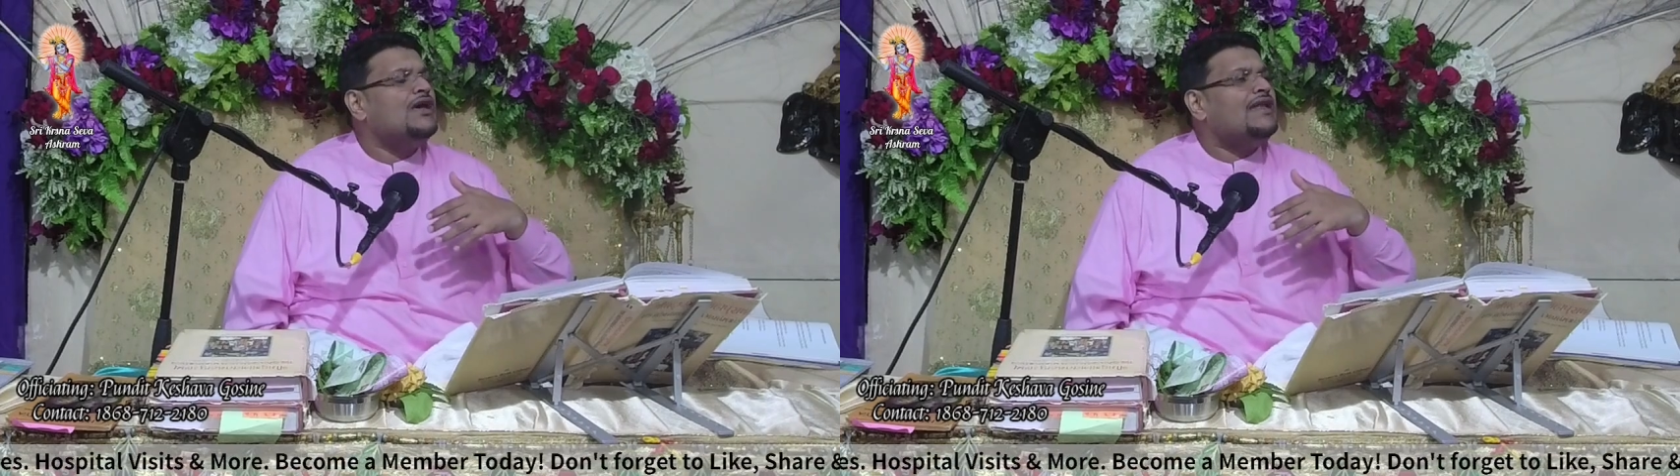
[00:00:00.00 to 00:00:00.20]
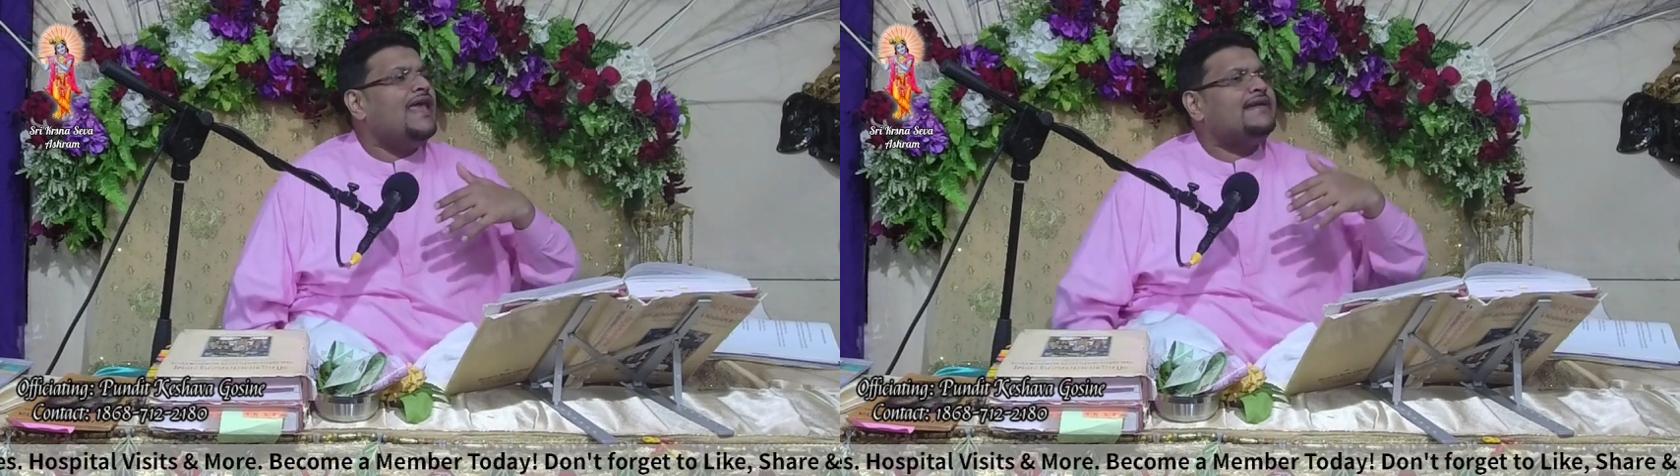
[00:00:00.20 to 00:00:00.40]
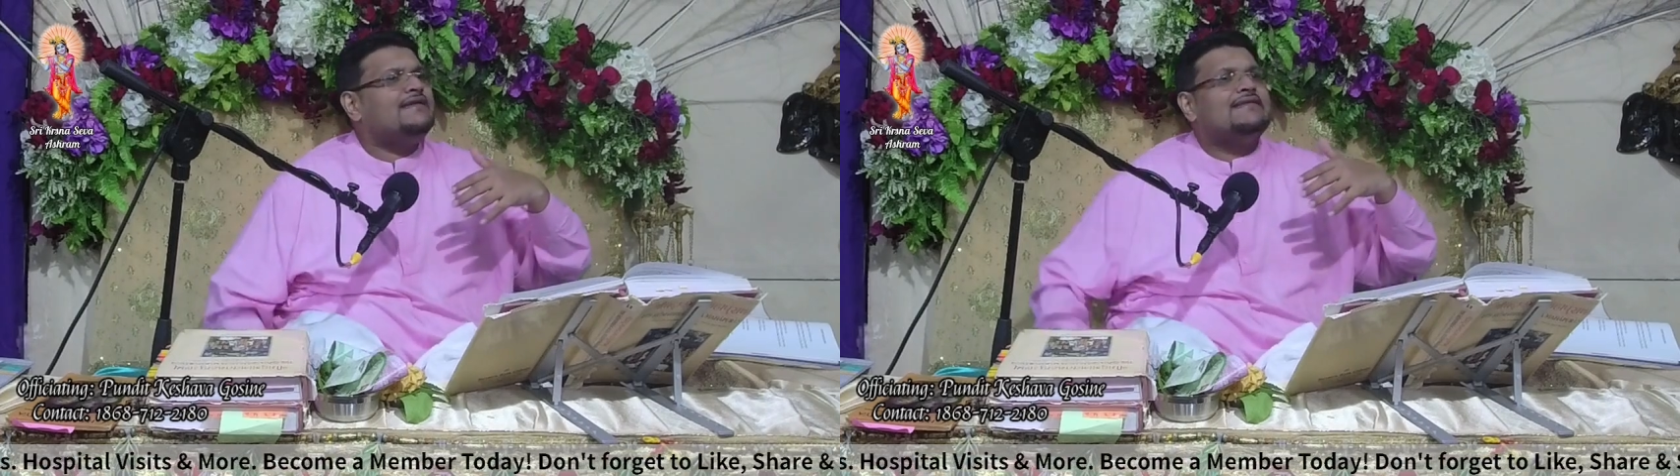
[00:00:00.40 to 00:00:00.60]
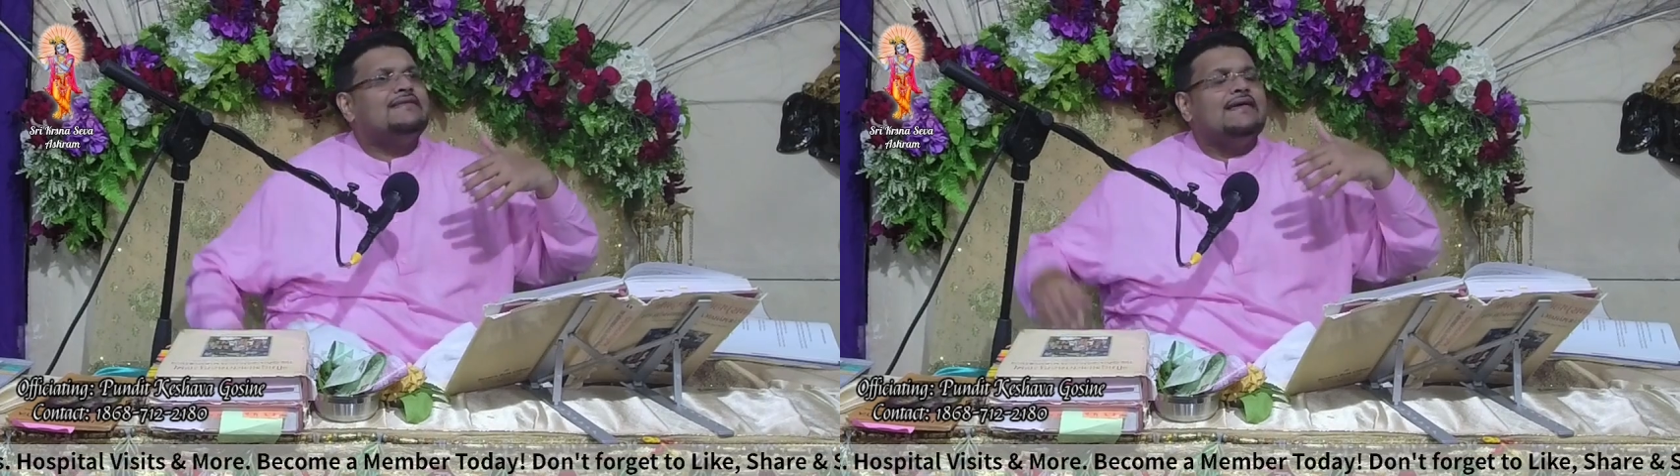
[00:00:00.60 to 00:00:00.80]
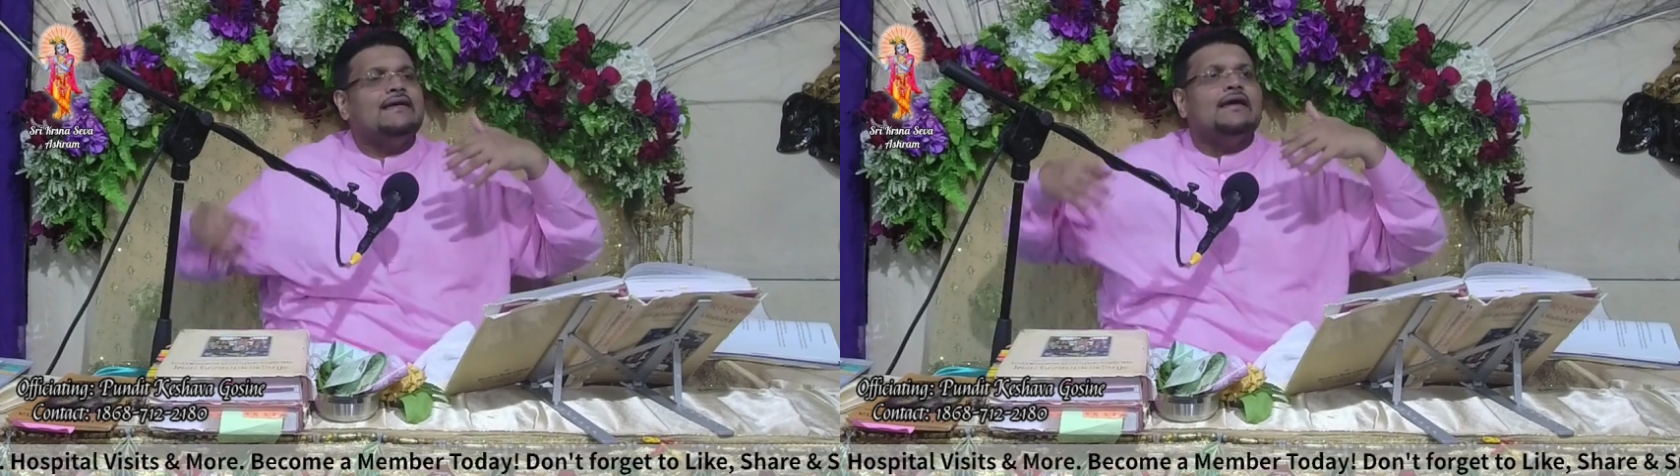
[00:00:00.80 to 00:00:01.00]
like to
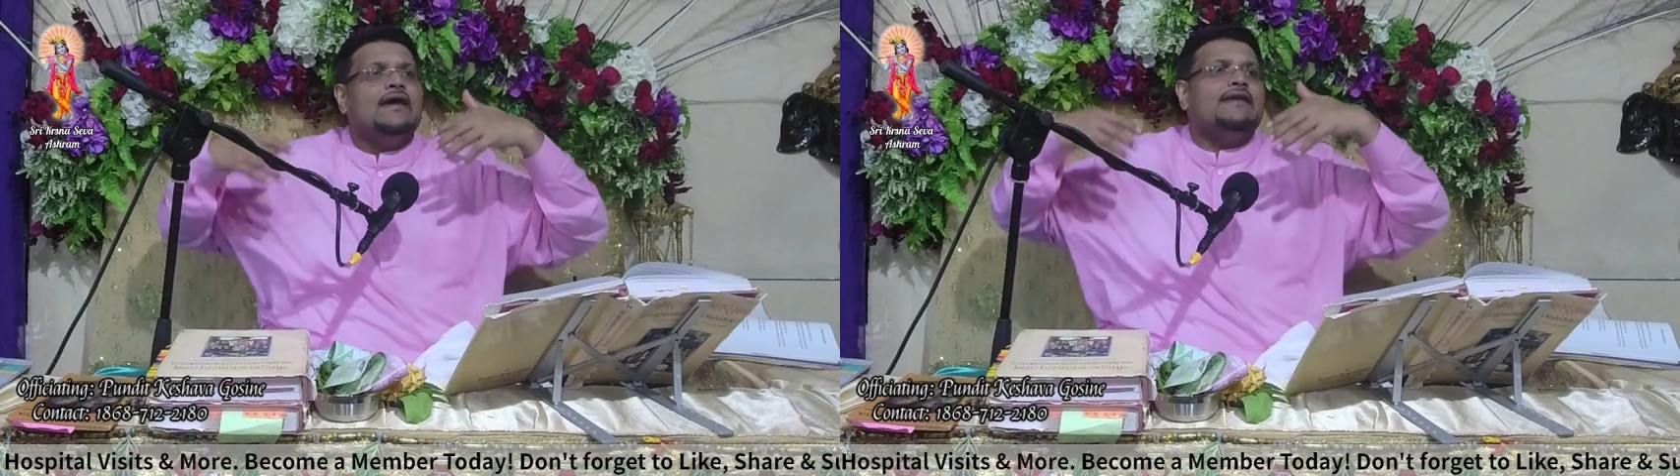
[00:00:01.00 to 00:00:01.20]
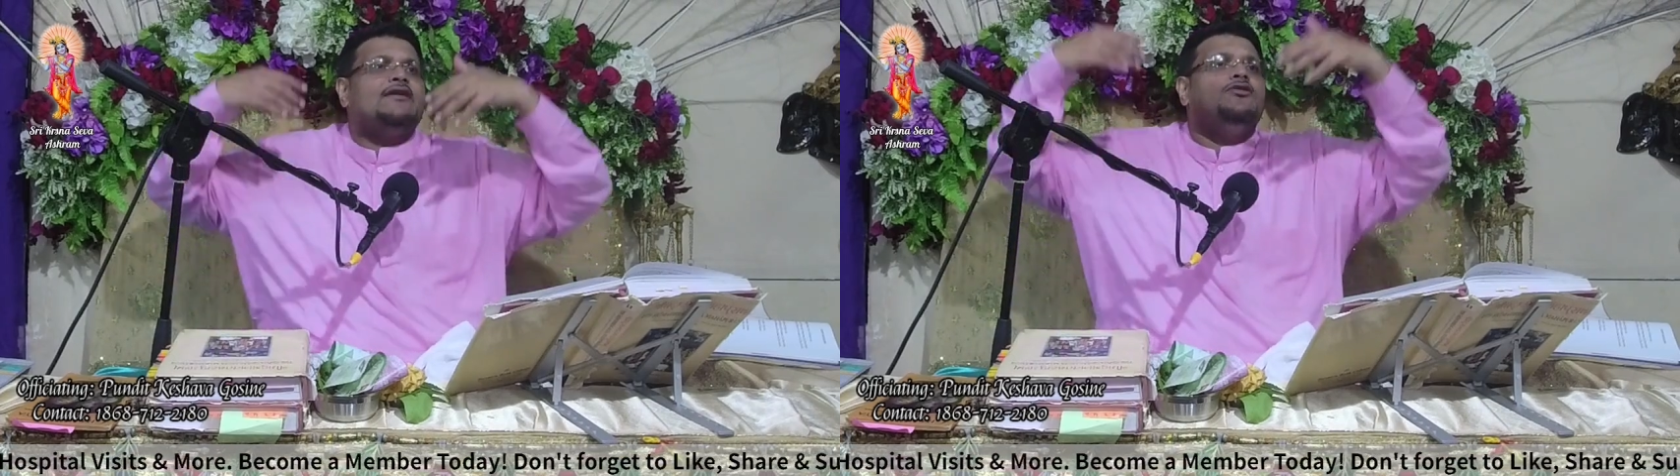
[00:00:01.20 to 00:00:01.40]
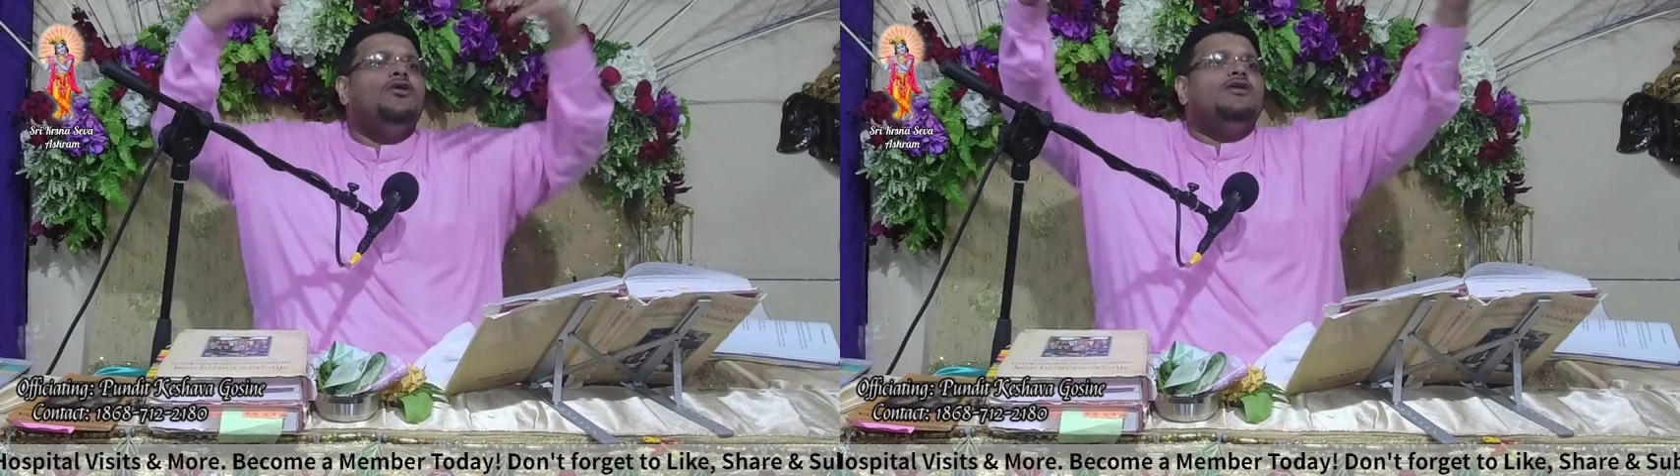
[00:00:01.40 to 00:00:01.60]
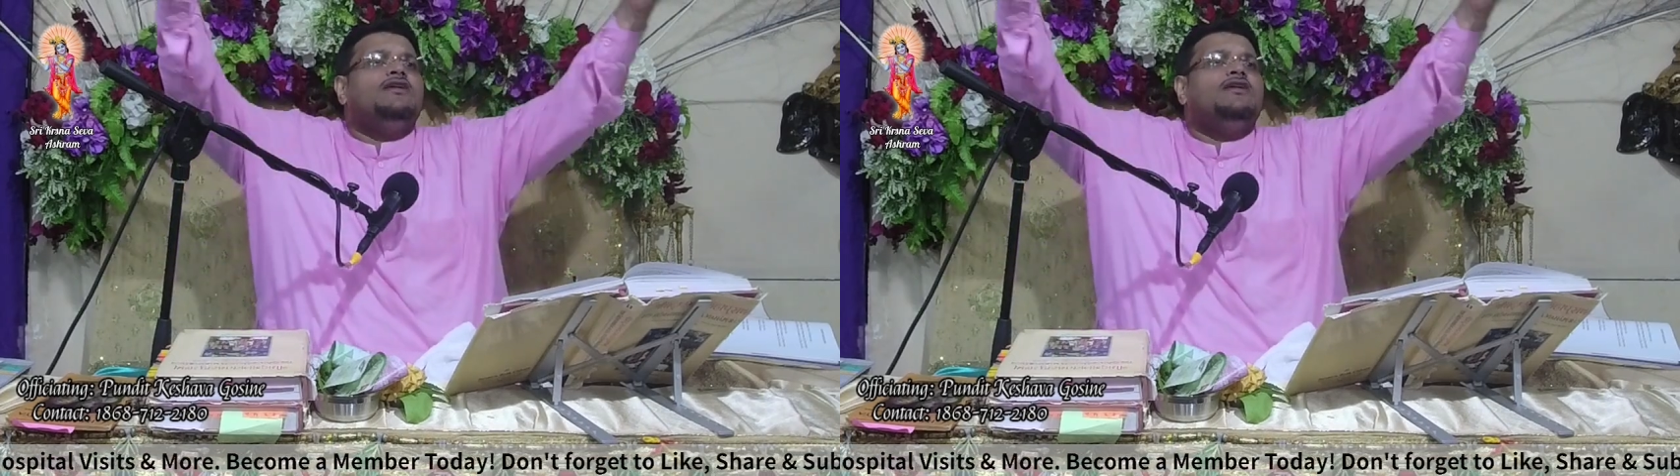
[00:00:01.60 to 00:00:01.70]
think that God